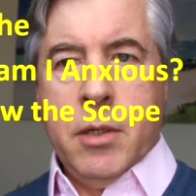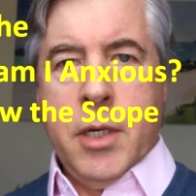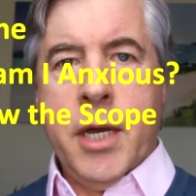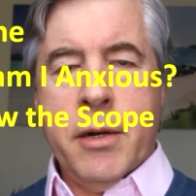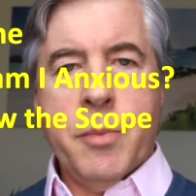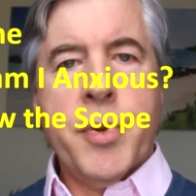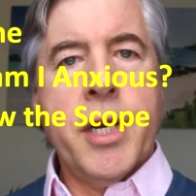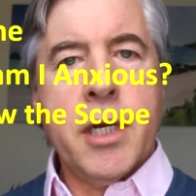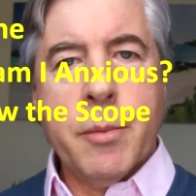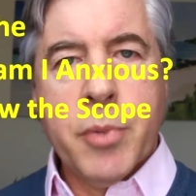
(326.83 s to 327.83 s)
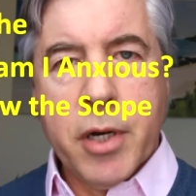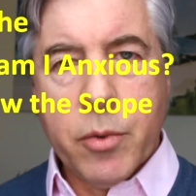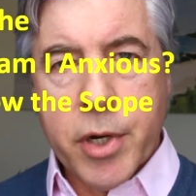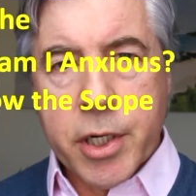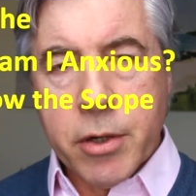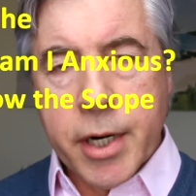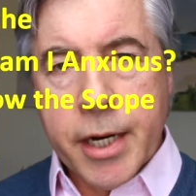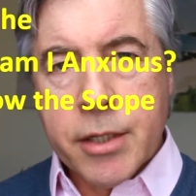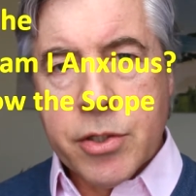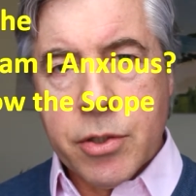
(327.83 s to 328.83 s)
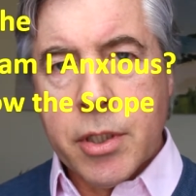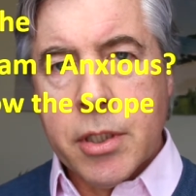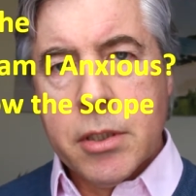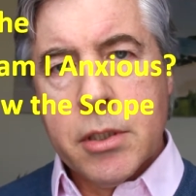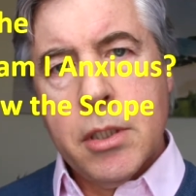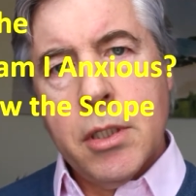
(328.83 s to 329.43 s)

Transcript: and depending upon what your answer is,